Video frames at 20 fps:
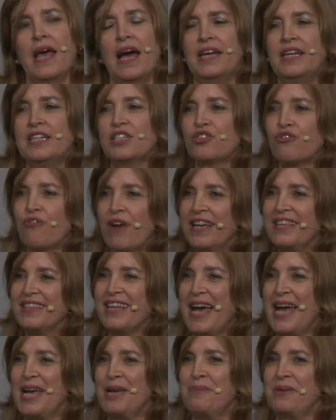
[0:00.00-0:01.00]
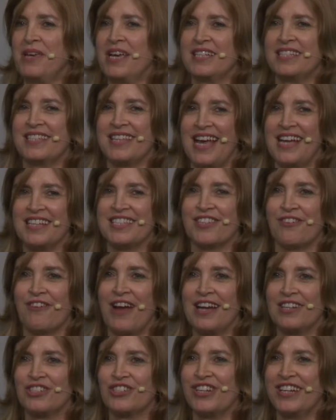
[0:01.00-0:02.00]
And it's great that APSS are
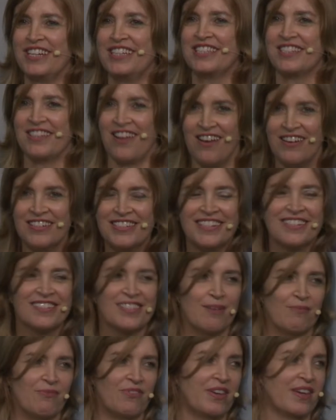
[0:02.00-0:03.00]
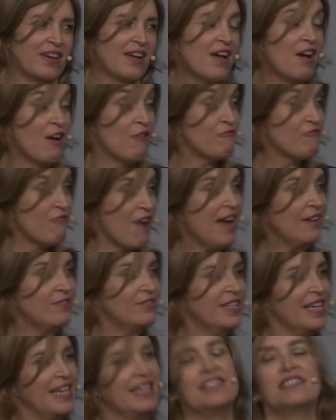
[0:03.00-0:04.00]
actually starting something
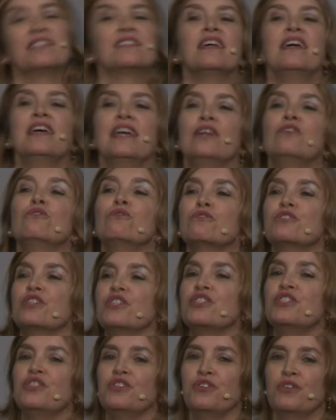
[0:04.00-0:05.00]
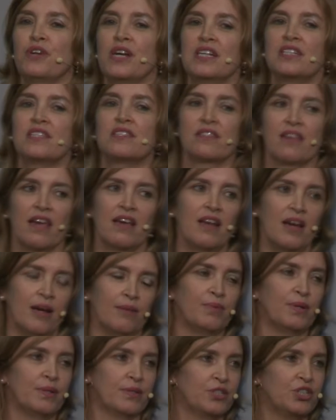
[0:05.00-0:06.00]
around this in order to skill
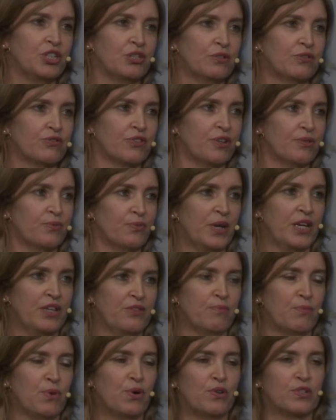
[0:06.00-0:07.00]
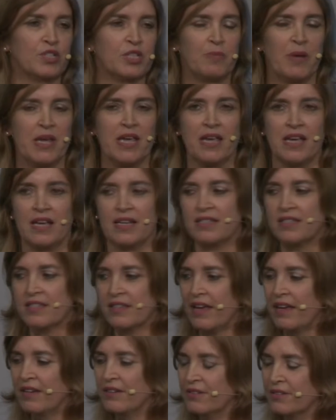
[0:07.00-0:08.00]
up children with more speaking
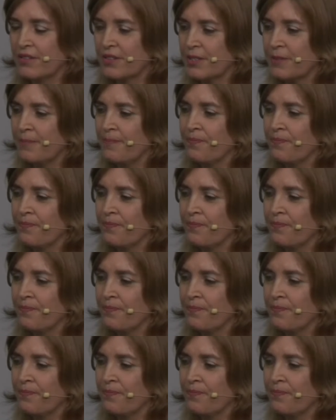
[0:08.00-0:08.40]
skills.